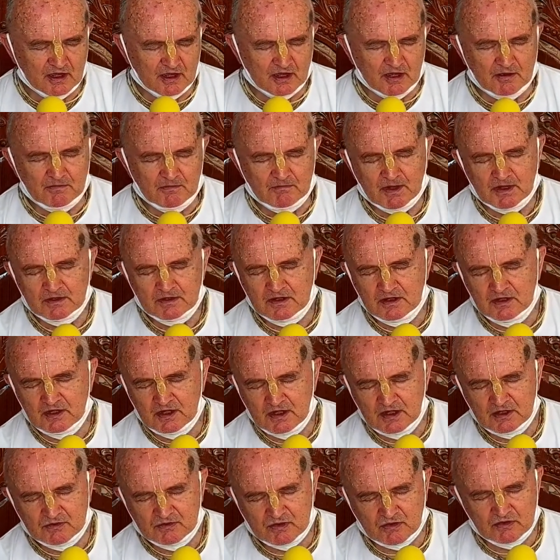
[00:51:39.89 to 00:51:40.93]
But he
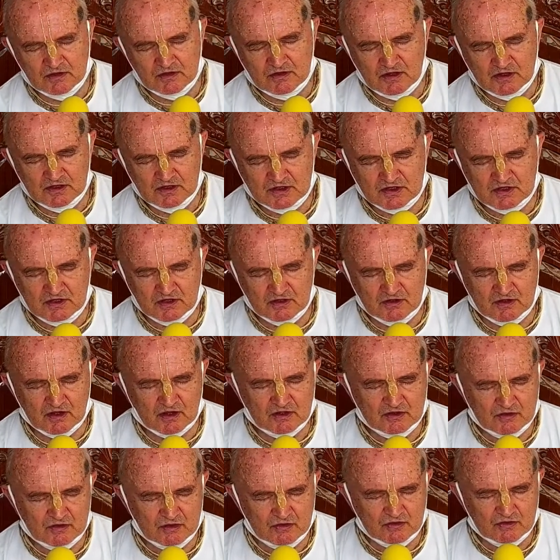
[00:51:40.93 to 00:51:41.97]
told us not
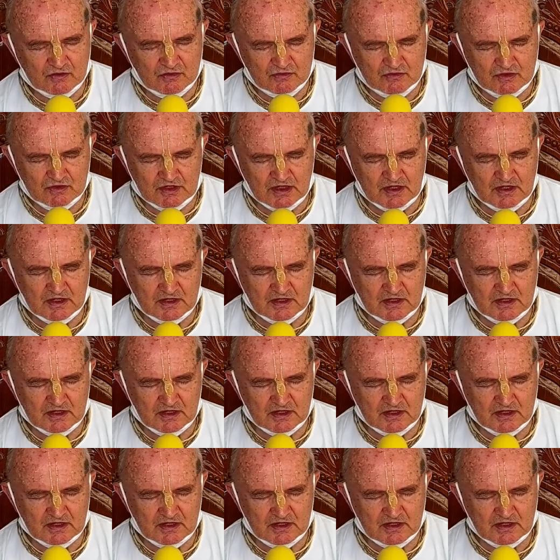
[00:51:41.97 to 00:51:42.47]
to take